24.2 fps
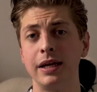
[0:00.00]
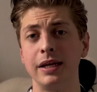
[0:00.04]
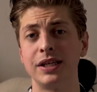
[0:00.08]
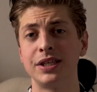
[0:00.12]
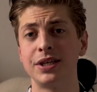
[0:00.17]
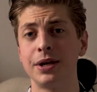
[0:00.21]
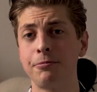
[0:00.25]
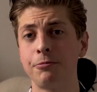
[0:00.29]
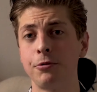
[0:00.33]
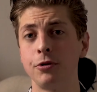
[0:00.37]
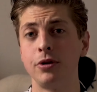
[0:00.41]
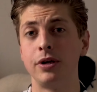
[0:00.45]

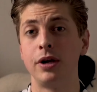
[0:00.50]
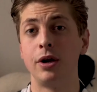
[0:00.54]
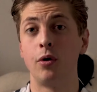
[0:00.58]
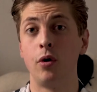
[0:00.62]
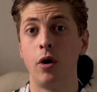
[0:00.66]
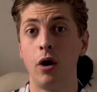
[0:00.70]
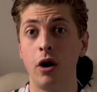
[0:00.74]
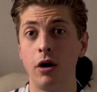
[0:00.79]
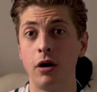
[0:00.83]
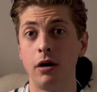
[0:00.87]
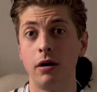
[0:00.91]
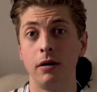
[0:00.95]
accepted, there
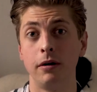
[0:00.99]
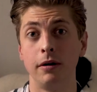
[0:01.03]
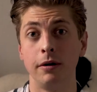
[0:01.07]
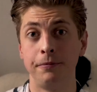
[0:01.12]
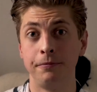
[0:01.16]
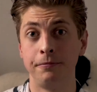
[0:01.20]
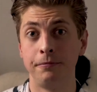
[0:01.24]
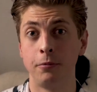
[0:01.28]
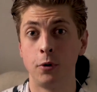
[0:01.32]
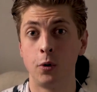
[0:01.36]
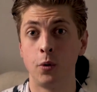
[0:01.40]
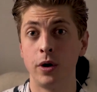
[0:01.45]
are
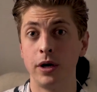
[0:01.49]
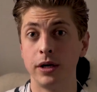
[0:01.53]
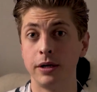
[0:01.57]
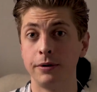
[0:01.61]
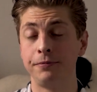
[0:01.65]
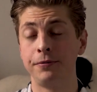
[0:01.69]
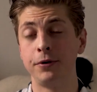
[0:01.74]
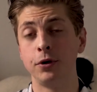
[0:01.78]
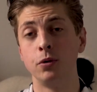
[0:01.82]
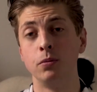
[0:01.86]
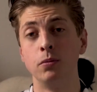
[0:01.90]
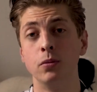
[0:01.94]
quite a
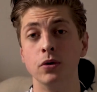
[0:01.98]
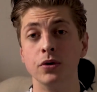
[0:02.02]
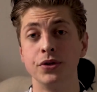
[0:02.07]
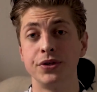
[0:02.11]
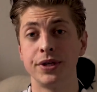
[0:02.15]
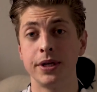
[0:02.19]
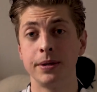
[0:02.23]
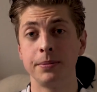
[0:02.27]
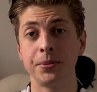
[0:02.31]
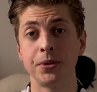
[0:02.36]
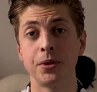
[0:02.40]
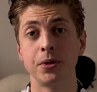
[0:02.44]
few more
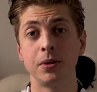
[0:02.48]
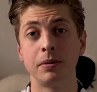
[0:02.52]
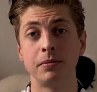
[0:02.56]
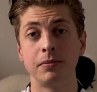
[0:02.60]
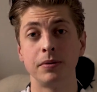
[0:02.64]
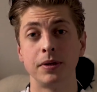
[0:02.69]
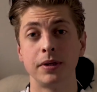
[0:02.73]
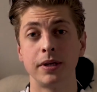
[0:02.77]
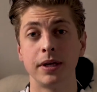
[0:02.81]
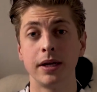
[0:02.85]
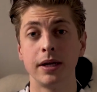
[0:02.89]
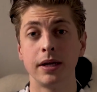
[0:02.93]
steps you have
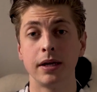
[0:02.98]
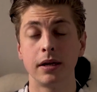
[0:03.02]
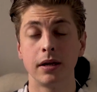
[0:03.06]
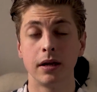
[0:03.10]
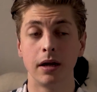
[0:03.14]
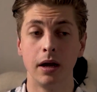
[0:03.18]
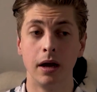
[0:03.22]
to take,